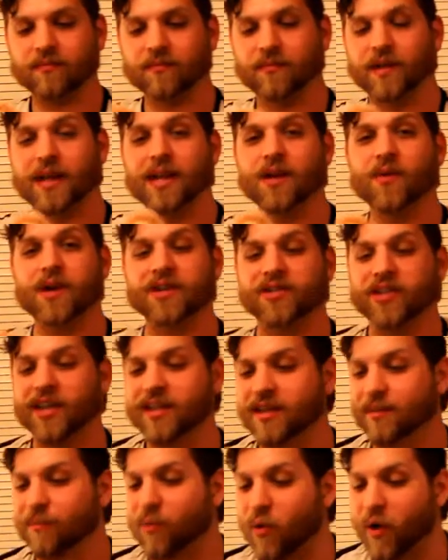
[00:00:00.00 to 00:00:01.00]
Anyways, you
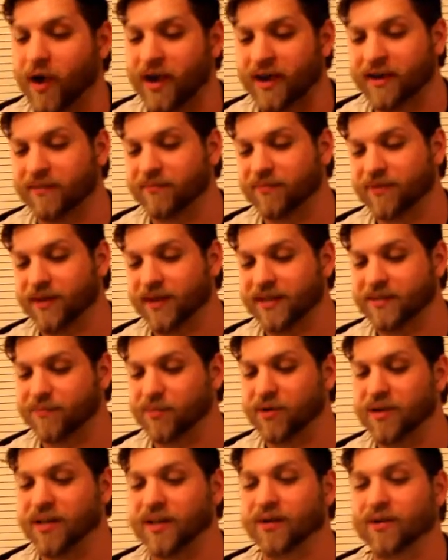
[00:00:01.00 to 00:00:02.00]
get the point. It's
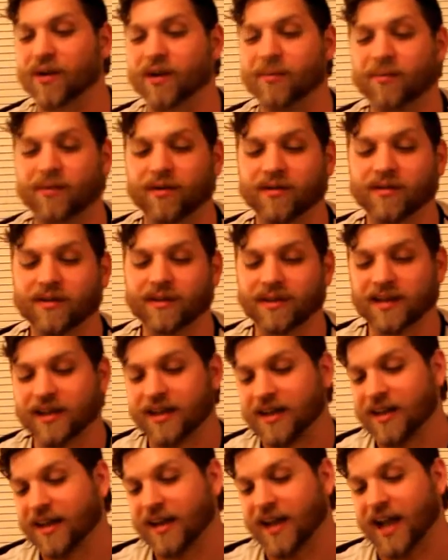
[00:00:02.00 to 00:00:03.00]
pretty incredible.
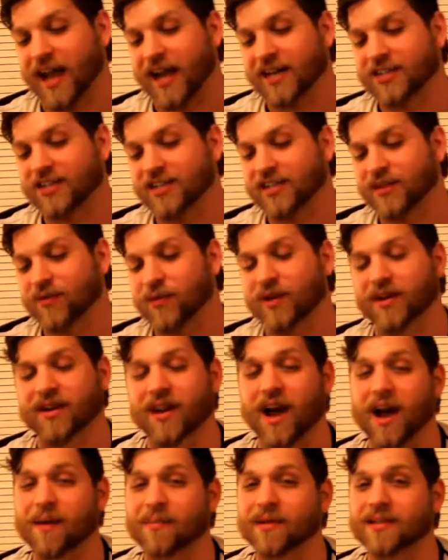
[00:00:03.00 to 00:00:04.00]
I actually would
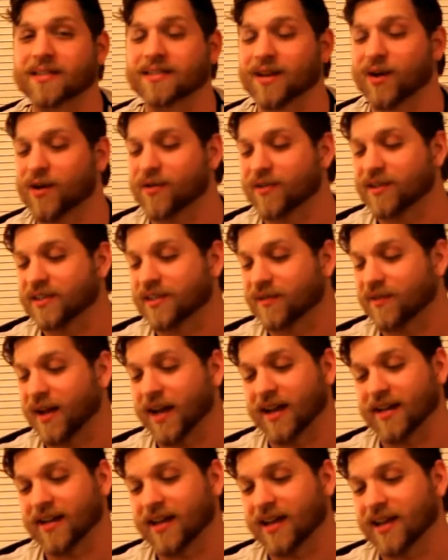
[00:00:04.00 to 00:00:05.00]
not be selling this if I
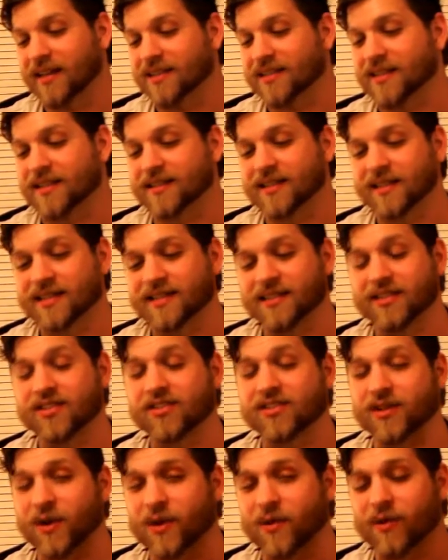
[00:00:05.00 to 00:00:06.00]
had kids because this is
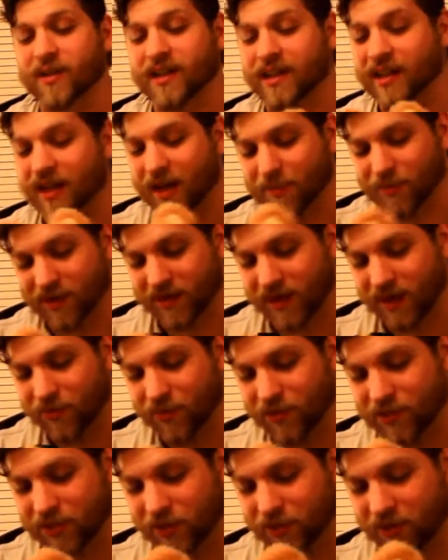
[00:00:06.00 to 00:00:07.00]
so neat. I mean, I
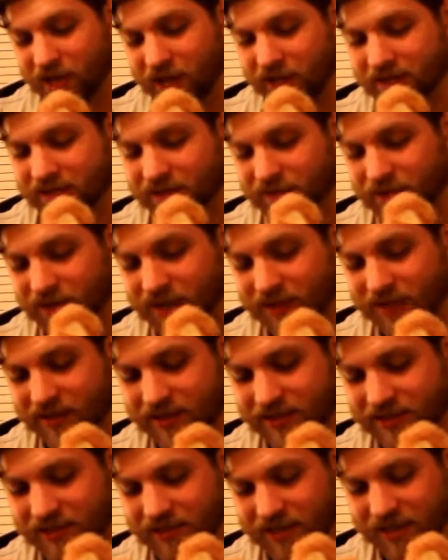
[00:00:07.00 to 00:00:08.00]
wish I would have had something like
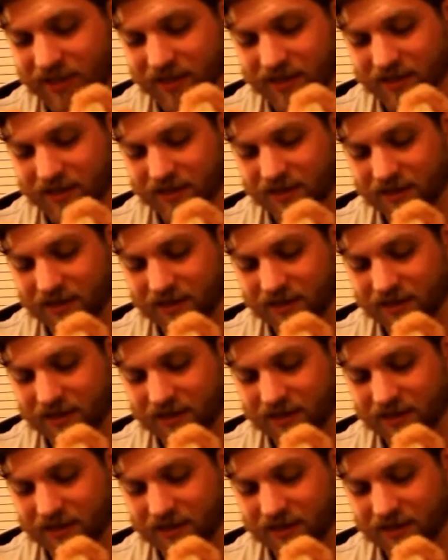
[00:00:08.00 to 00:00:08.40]
this as a kid.